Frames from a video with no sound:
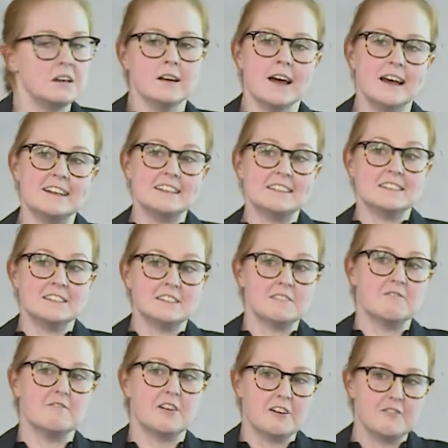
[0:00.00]
Anaesthetists are
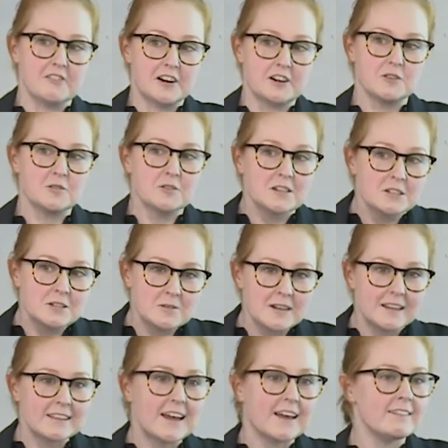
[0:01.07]
very, very good at
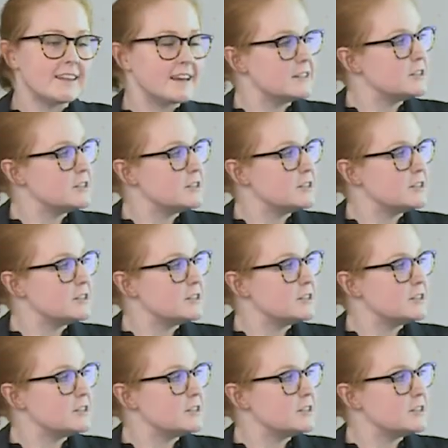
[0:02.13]
doing that, and they